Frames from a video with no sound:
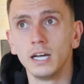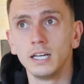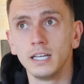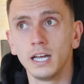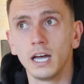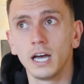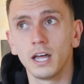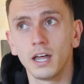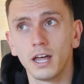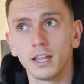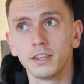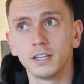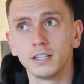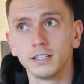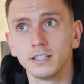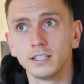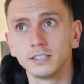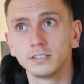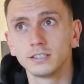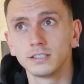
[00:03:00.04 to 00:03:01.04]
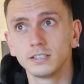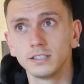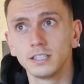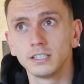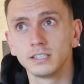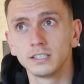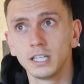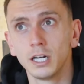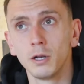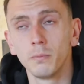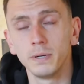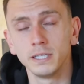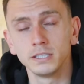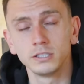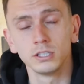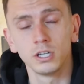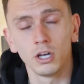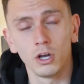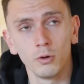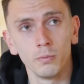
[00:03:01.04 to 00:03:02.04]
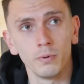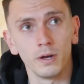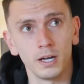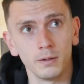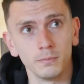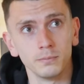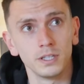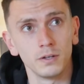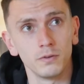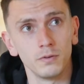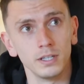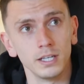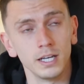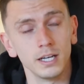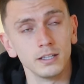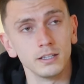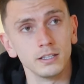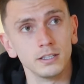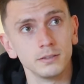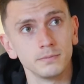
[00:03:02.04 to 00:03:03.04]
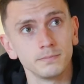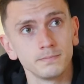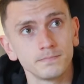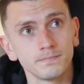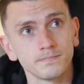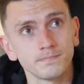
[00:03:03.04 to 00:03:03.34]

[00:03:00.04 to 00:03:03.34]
yeah, I think there's still a bit to go, but I'm definitely getting there.